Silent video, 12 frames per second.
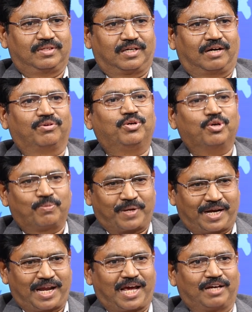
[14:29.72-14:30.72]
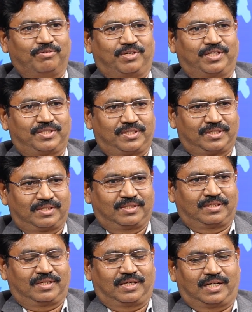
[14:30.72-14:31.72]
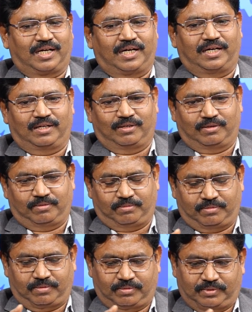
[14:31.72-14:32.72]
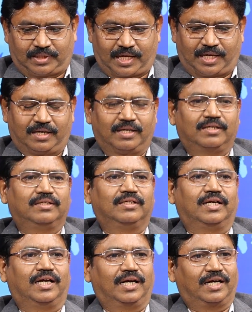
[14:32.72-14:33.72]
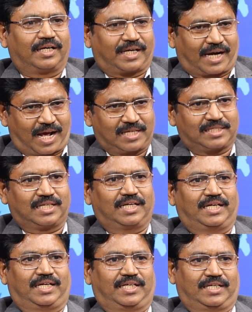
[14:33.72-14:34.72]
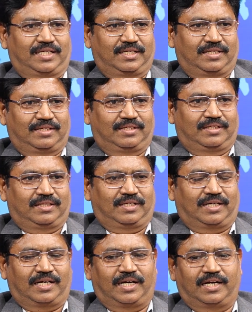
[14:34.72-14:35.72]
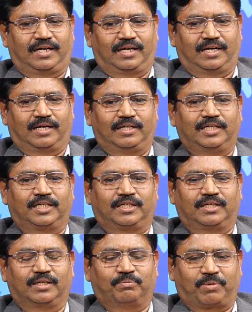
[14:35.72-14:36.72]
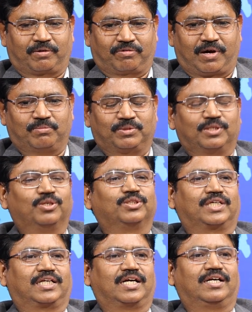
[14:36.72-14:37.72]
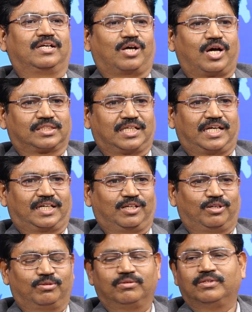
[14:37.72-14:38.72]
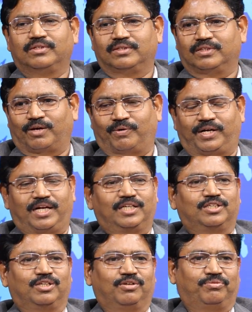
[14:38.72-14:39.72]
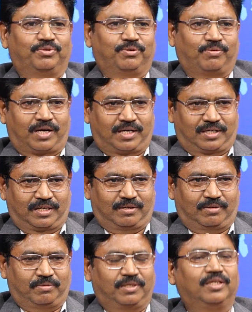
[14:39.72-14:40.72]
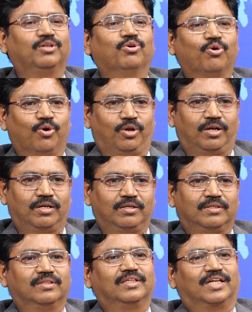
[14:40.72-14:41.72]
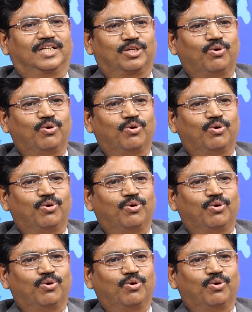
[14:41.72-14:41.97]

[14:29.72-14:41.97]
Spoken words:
of a human language, and then it will translate, and it performs certain tasks like nowadays if you want in Google, there is a